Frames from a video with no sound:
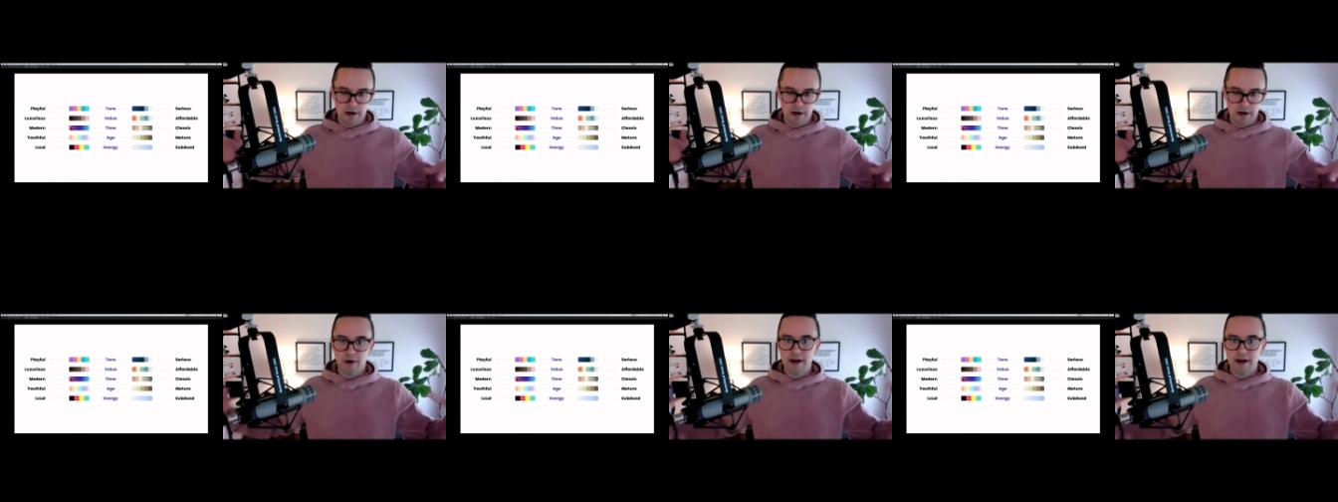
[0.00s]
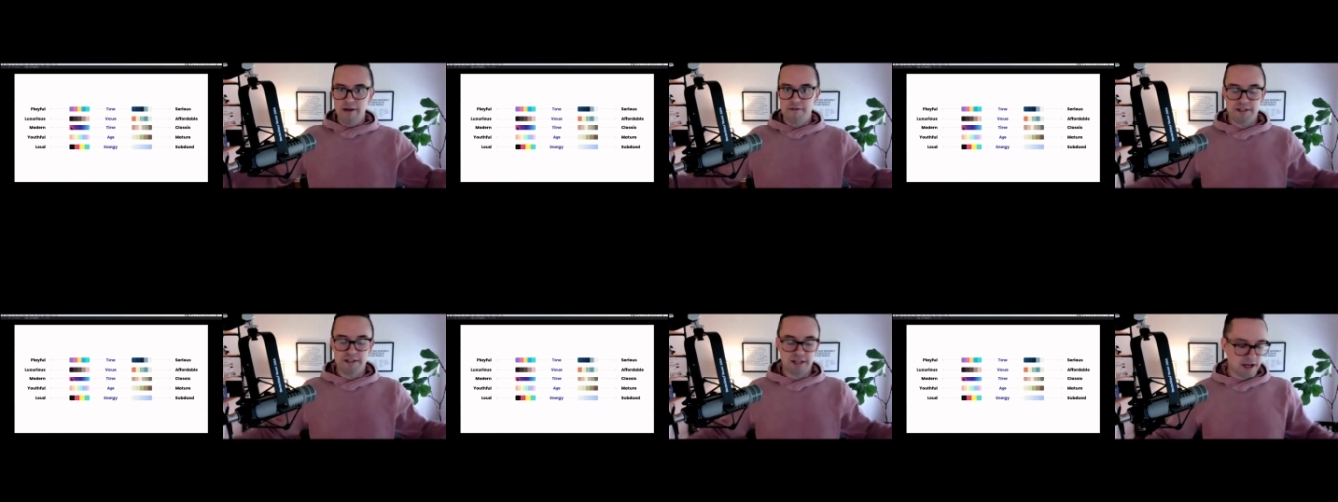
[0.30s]
My
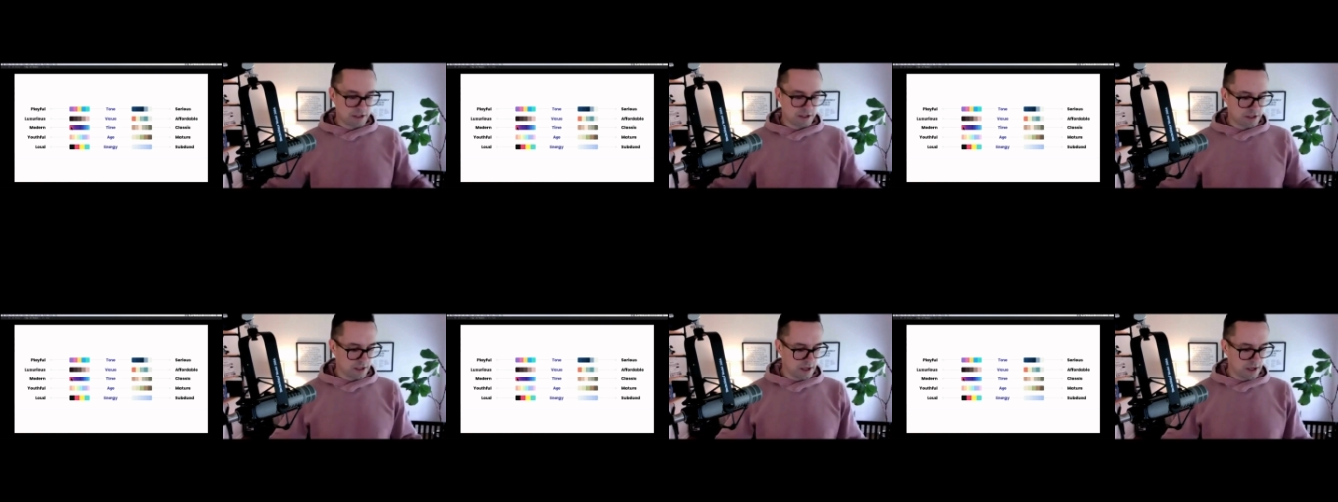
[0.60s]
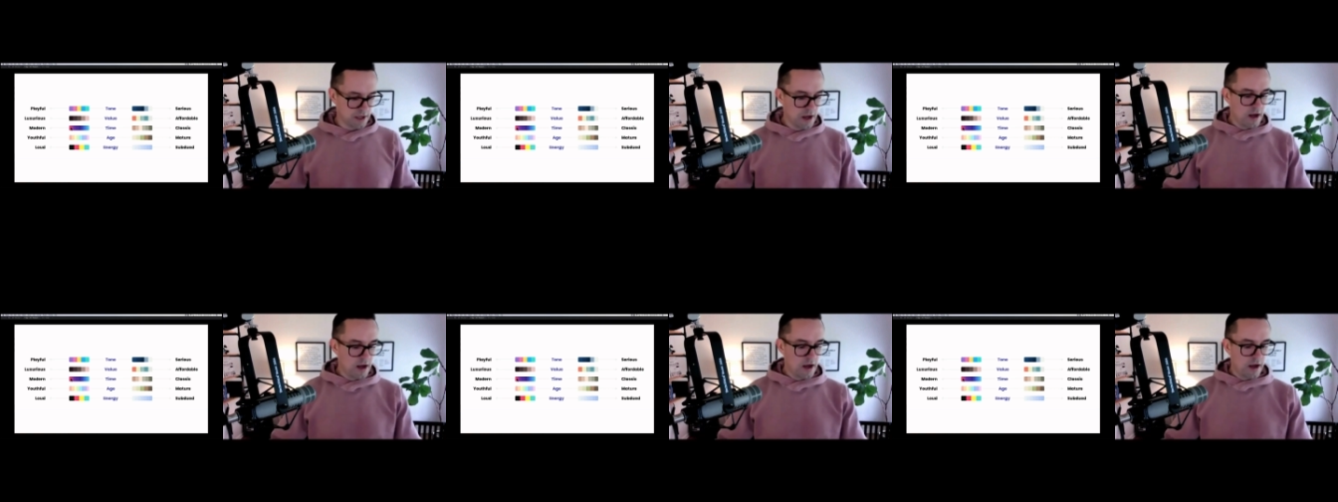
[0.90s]
wife is
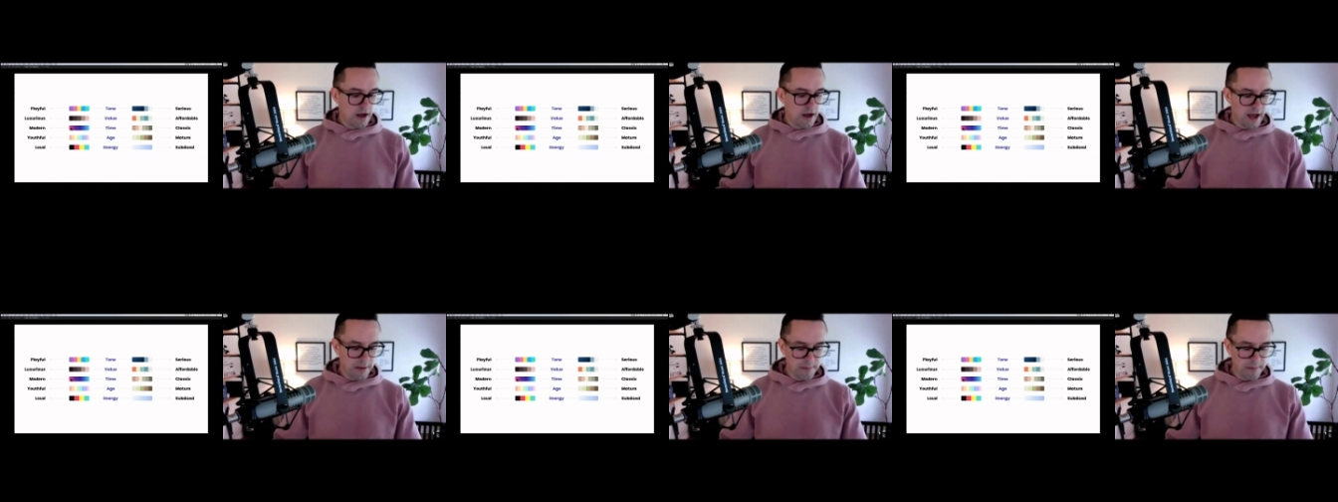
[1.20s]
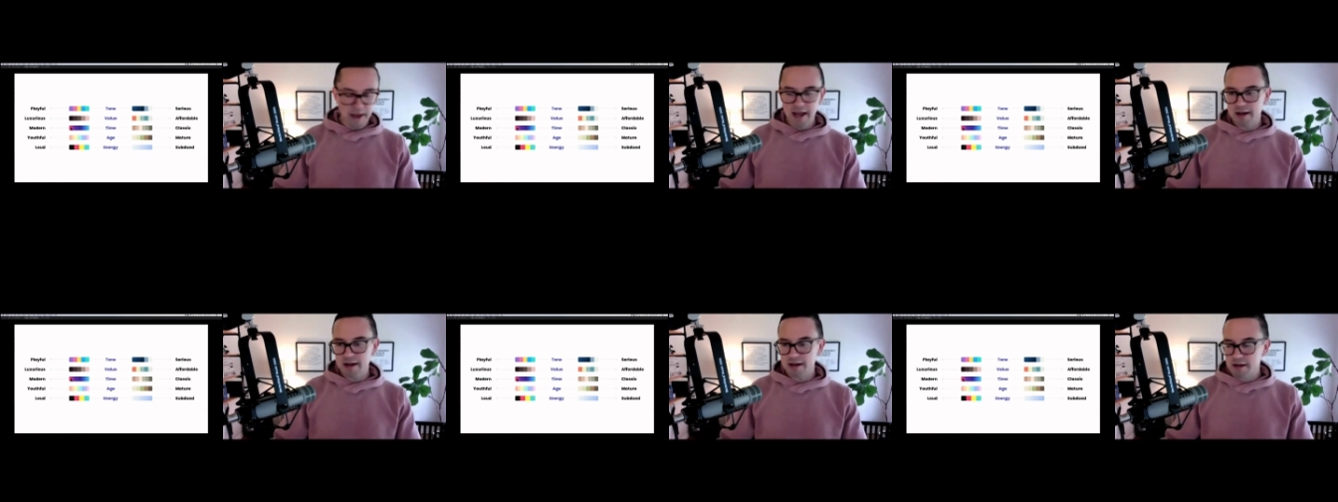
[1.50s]
actually a
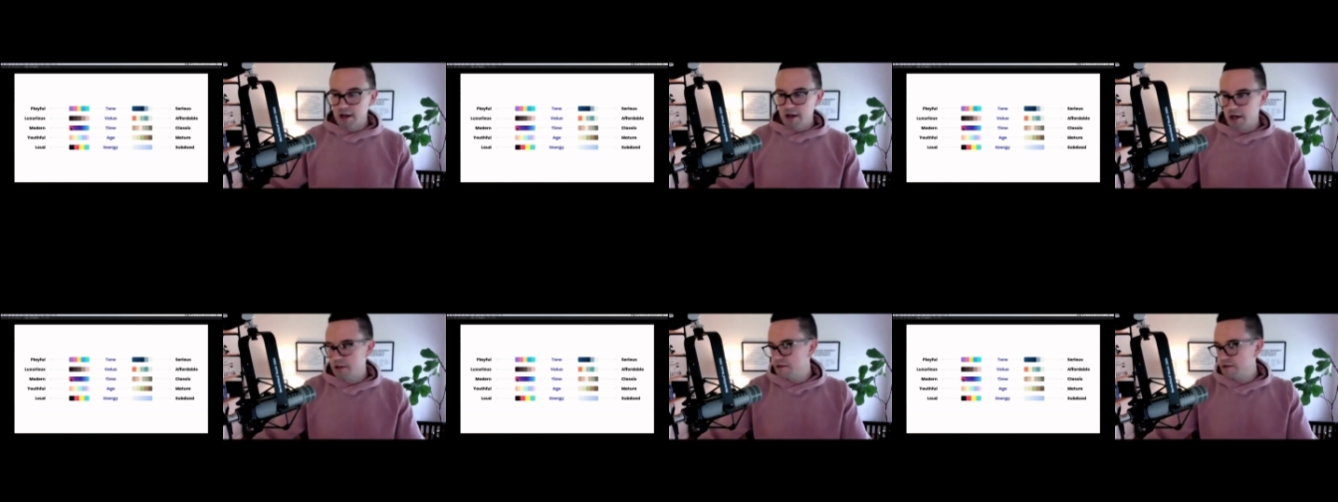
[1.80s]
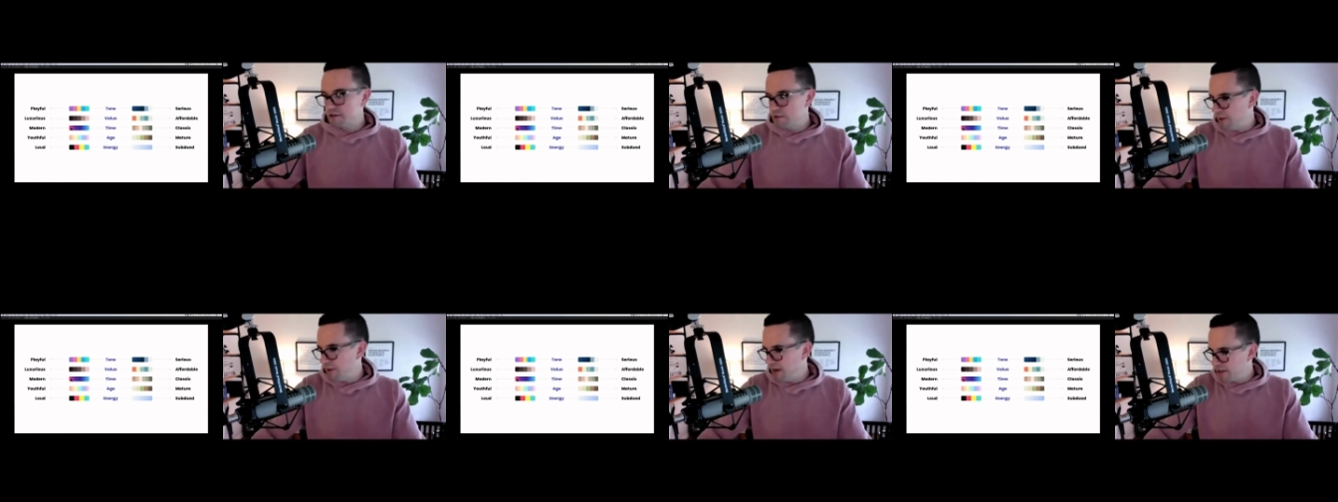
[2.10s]
paint
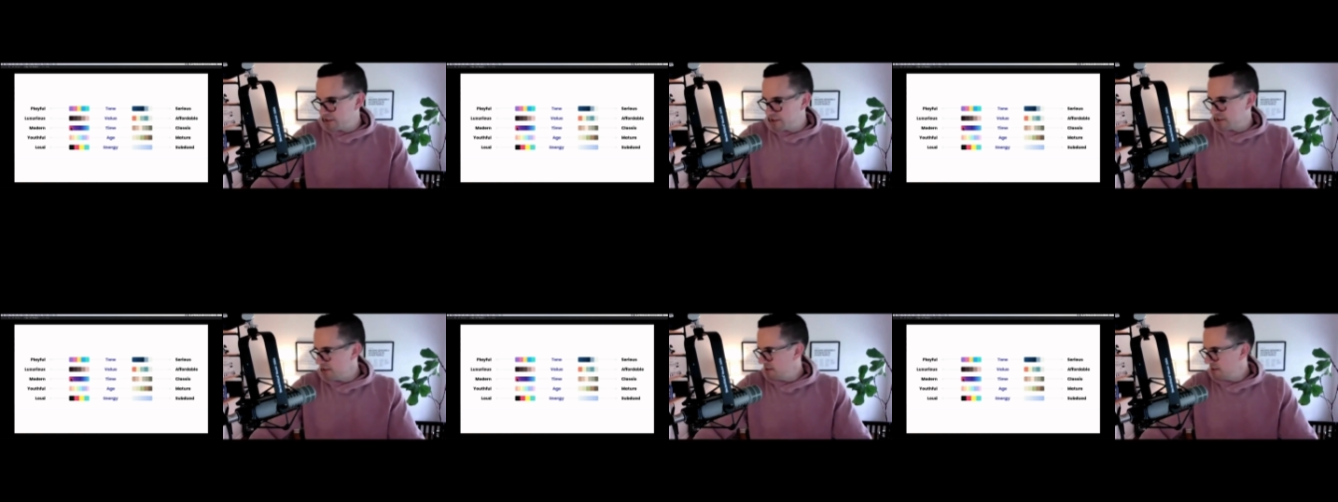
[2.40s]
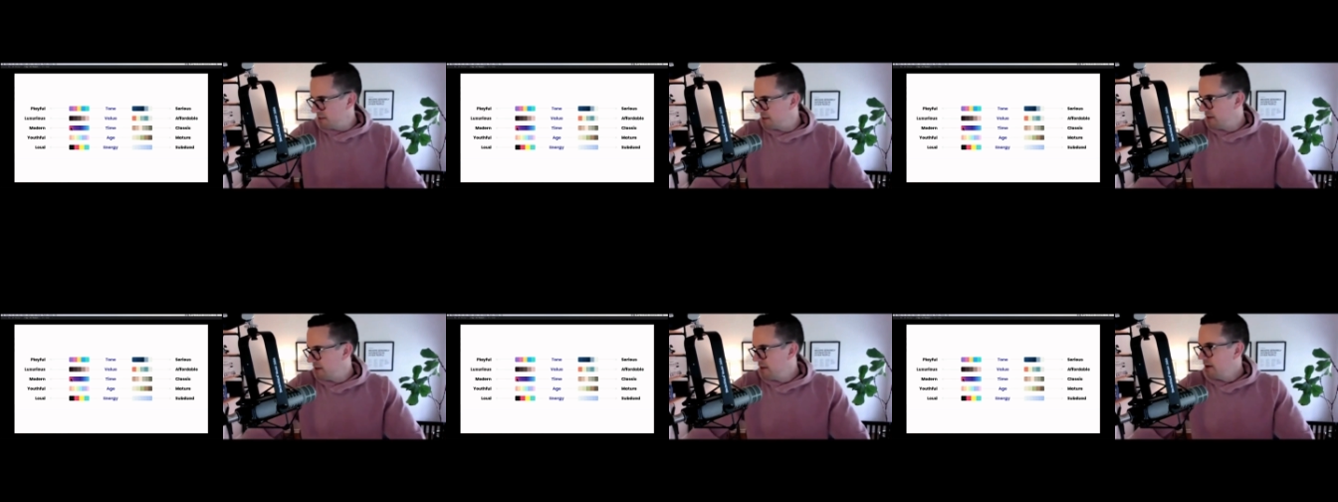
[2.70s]
color
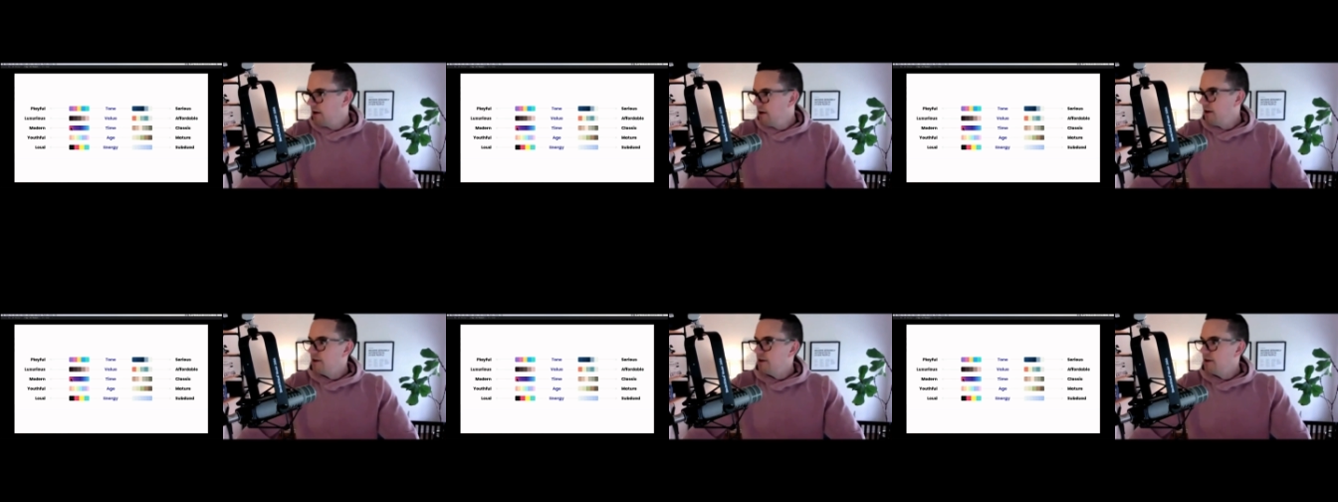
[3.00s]
specialist.